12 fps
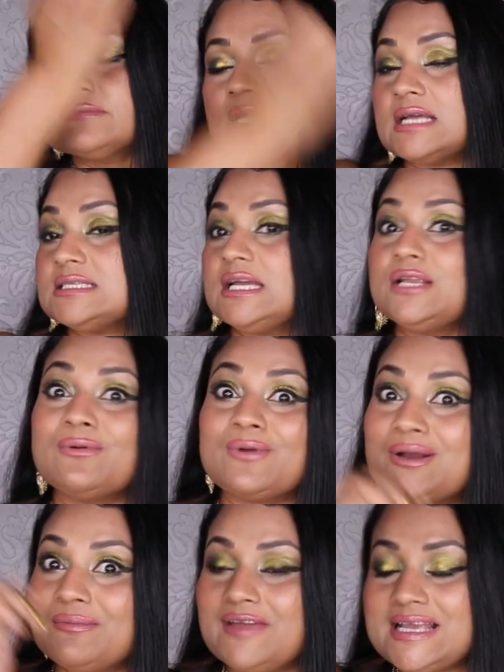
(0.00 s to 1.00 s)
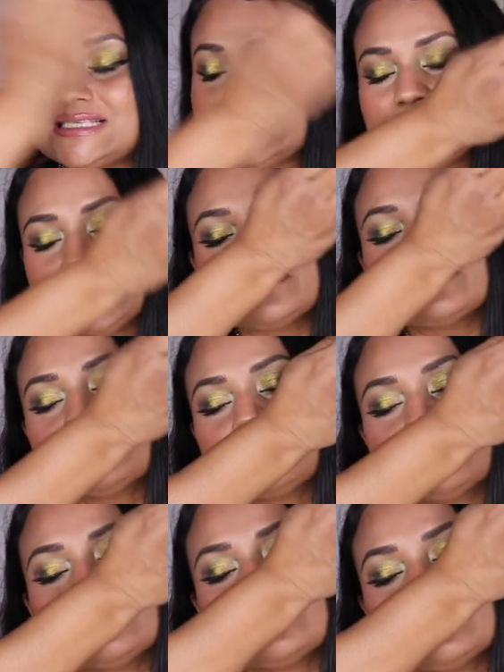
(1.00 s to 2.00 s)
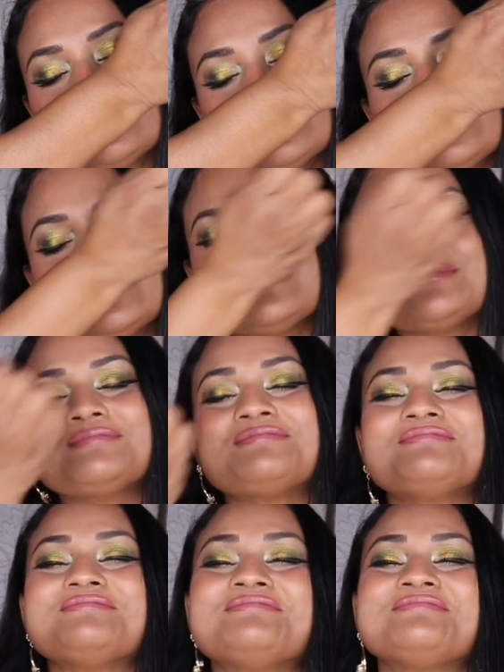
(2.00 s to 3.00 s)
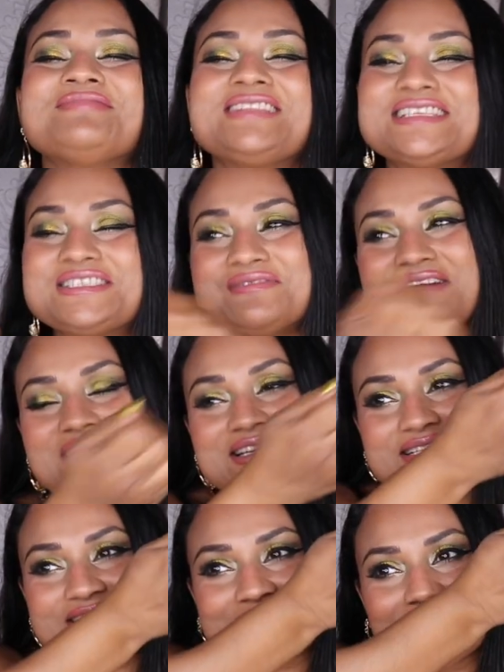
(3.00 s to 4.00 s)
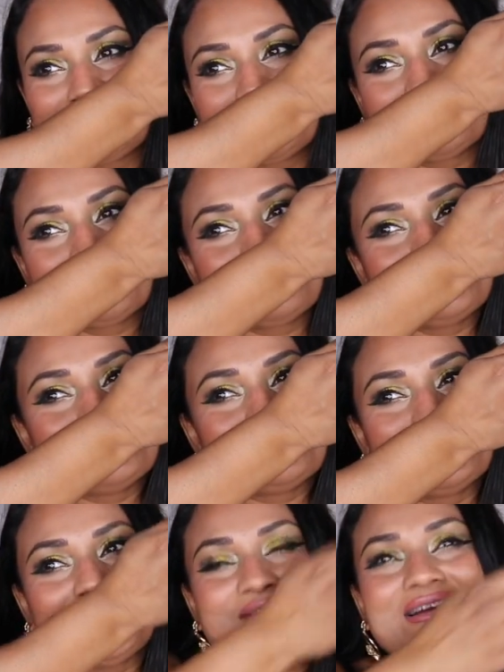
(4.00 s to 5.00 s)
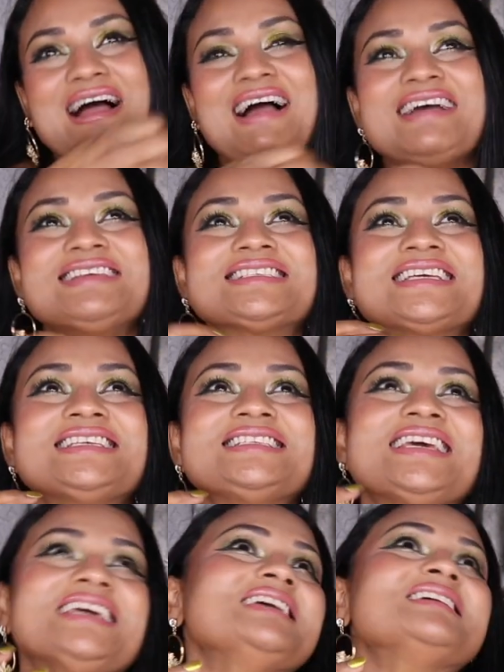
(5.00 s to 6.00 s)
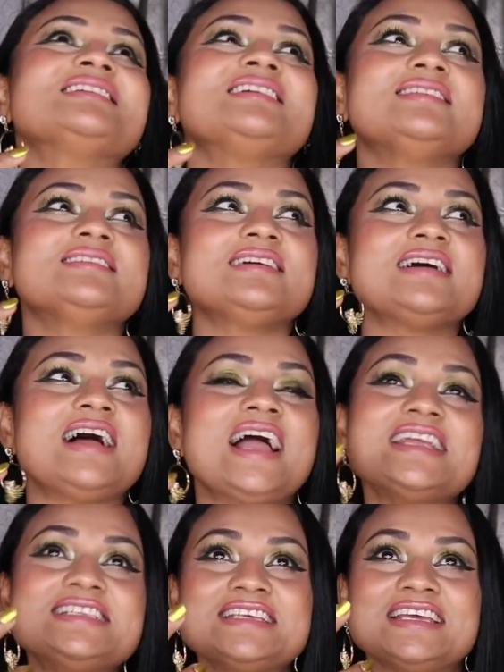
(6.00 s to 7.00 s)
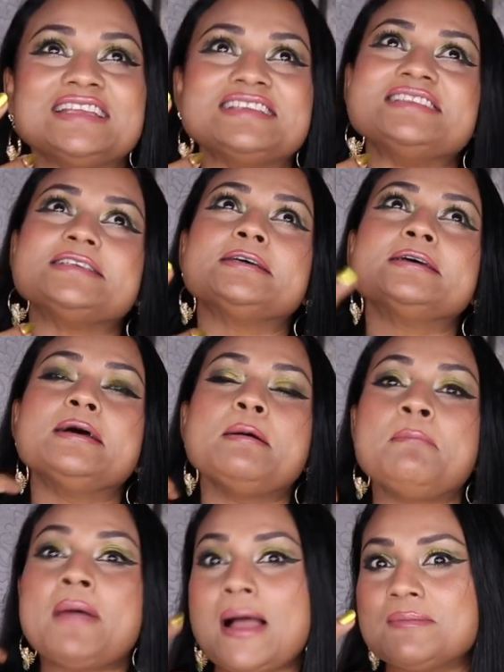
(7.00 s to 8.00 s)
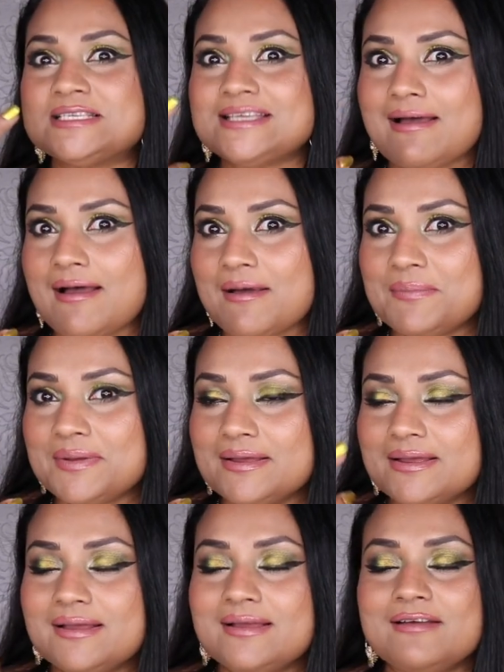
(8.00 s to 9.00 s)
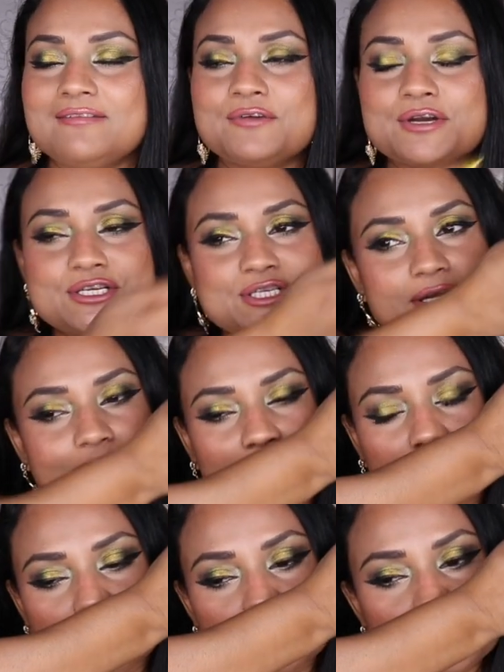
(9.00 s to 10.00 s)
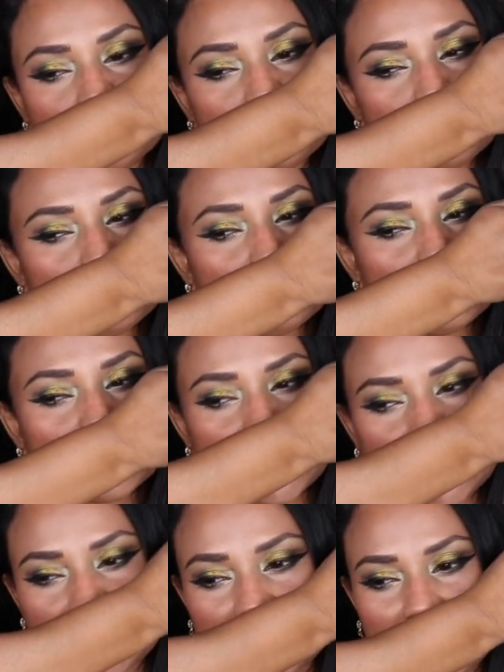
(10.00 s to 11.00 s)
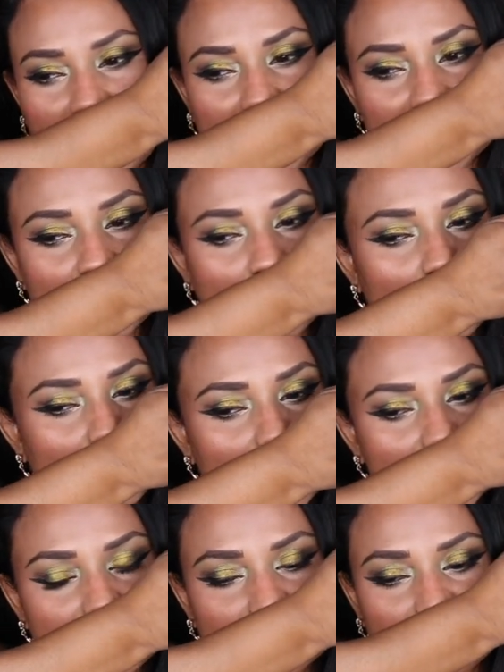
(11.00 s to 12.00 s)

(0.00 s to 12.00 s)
because I don't want to waste it. Mmm, this one is, you guys, is a heightened, pumped up version of the Ylang in Gold.